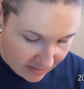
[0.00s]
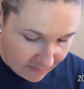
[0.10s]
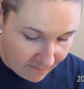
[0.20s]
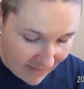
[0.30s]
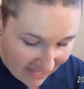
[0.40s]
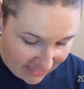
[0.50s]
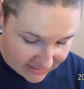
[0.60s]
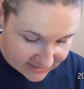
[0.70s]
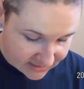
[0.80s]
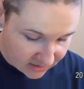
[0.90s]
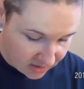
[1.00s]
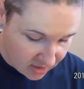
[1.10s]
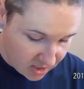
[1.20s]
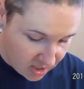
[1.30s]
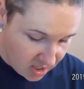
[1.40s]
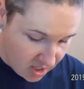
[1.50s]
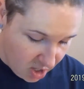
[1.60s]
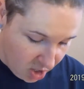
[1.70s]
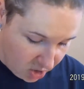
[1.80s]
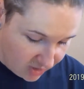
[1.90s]
base
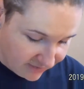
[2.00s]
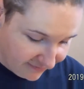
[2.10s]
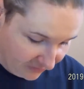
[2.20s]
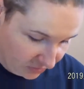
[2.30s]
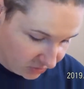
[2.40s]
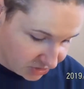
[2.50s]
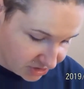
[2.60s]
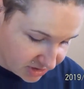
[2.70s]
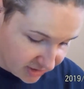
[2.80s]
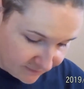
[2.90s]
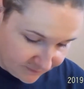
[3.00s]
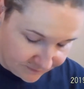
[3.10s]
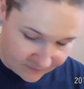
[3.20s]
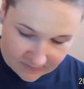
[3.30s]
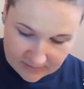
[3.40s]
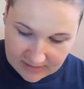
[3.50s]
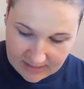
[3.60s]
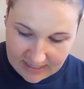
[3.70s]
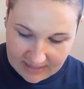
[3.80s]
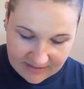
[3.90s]
on first,
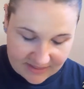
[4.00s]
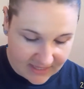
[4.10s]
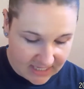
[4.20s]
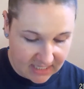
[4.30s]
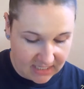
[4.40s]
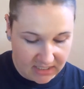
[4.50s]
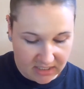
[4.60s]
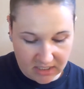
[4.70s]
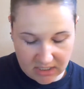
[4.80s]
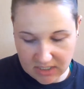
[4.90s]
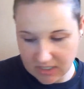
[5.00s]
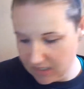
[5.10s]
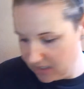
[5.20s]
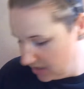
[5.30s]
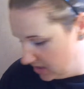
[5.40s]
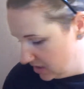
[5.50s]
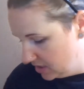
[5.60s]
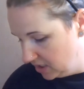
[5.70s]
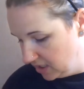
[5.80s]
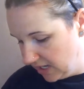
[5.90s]
and then
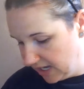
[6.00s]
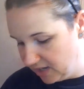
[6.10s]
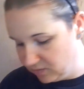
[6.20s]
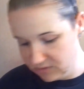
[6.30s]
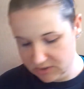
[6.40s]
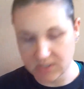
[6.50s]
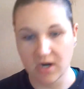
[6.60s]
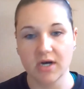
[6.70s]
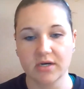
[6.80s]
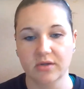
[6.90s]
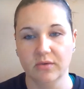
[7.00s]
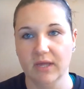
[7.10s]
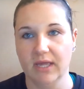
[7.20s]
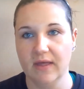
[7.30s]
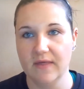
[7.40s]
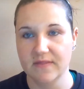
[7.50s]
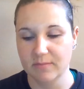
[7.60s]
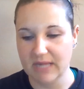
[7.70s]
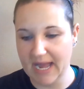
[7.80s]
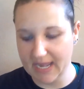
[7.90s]
I will start doing the
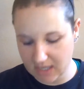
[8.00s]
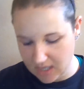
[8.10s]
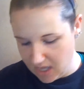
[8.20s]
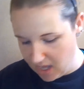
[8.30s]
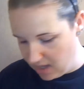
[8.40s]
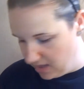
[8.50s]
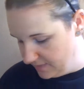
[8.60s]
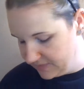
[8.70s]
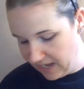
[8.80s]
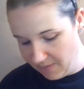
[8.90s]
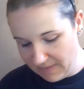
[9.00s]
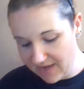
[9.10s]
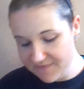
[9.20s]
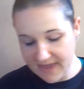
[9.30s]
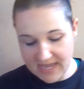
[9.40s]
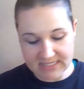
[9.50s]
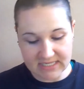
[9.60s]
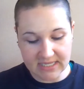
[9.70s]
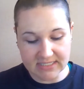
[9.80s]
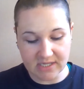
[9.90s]
black. Now my face
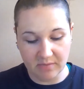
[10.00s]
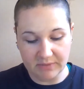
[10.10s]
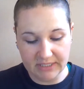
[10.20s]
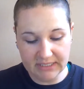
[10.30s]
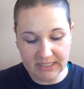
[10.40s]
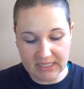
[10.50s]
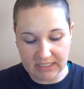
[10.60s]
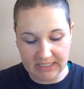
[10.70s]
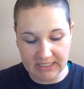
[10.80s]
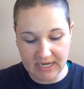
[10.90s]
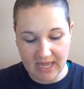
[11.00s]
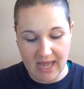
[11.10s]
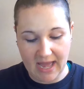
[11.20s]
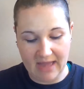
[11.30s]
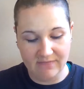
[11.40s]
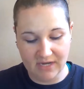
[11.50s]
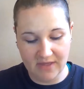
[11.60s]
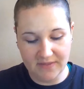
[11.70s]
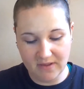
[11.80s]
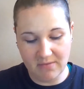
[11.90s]
is completely clean. I have
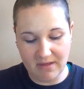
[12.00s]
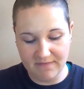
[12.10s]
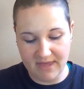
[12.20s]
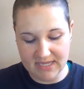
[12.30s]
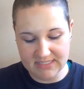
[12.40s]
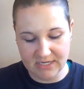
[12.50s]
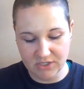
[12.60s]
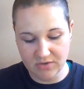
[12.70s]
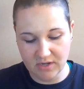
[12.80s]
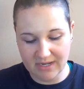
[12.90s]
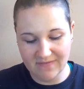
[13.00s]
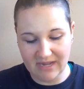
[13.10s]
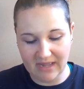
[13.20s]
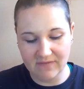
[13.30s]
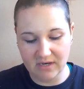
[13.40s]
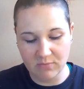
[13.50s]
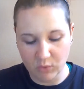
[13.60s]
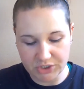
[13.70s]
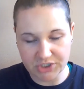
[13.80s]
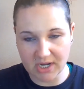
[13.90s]
nothing on my face. I do not even have any
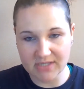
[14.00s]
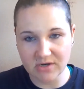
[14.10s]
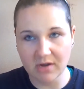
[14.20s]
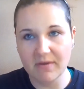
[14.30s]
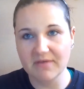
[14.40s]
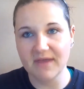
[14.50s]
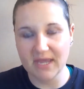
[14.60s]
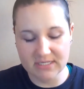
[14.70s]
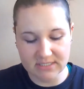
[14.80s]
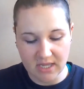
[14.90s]
moisturizer on my face,